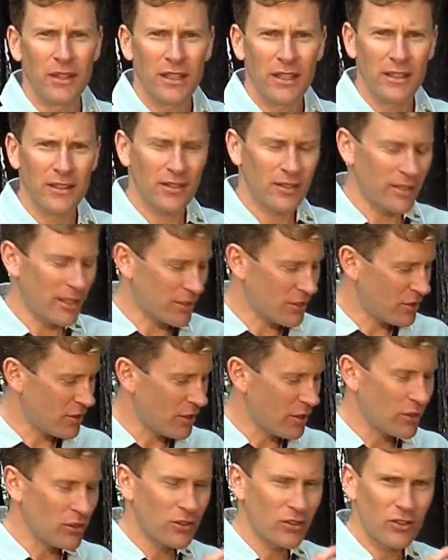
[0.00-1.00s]
is such
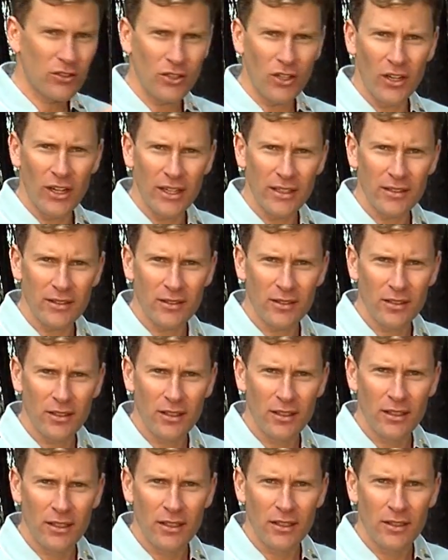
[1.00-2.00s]
that sights,
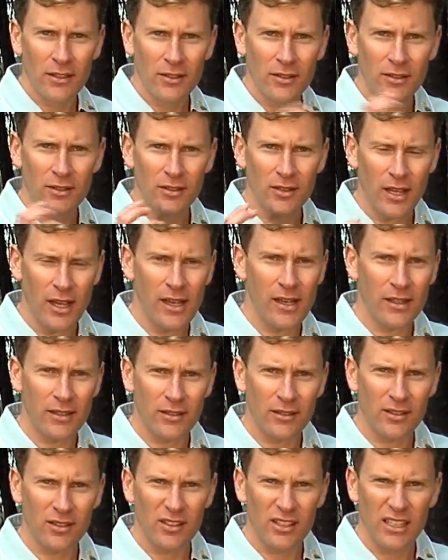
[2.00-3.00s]

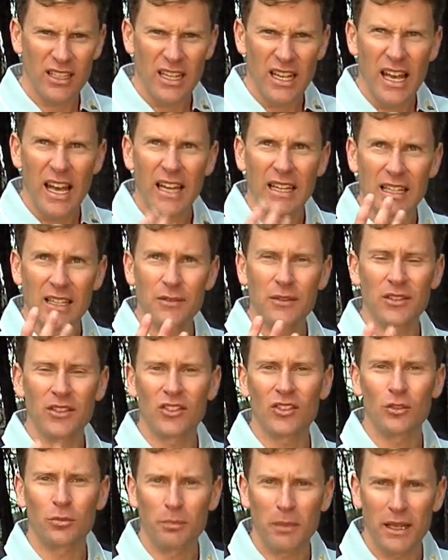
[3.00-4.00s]
sounds, and even
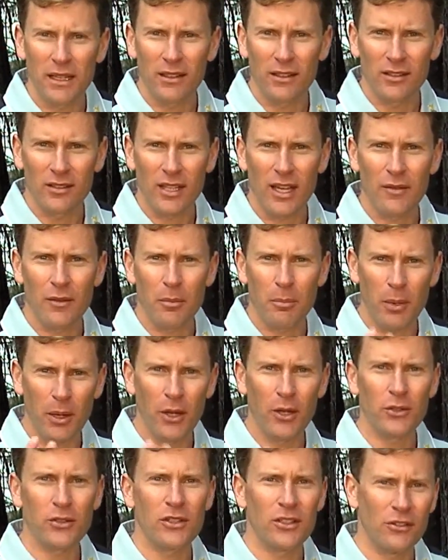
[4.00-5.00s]
smells have a
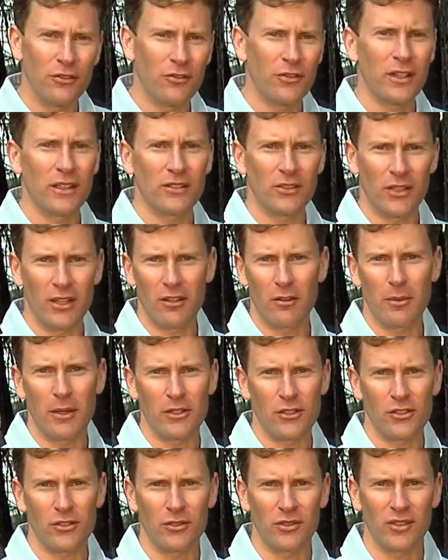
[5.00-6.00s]
potent effect on our
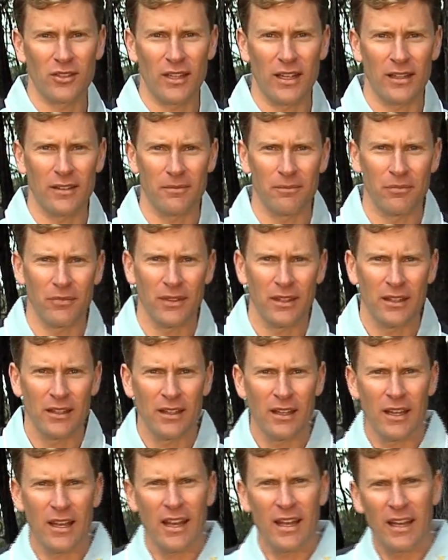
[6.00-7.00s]
emotional state.
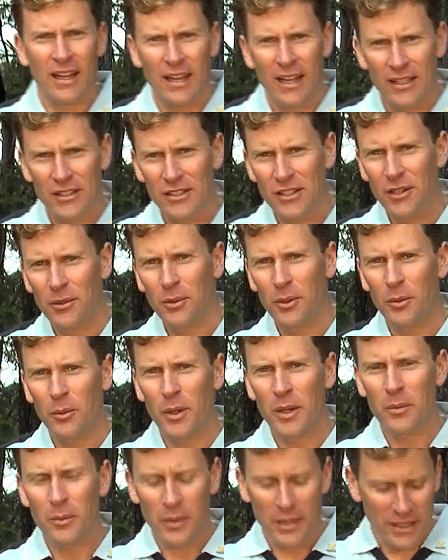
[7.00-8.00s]
And you know what?
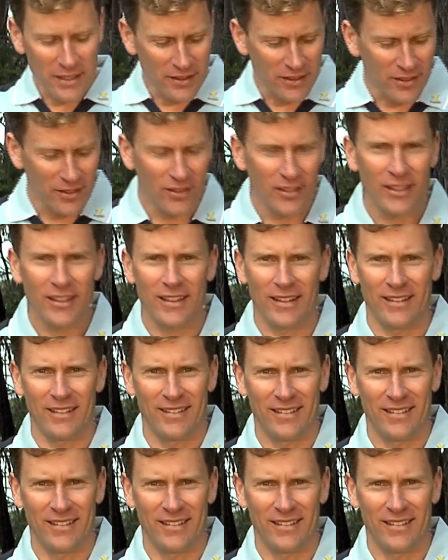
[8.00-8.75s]
When we consider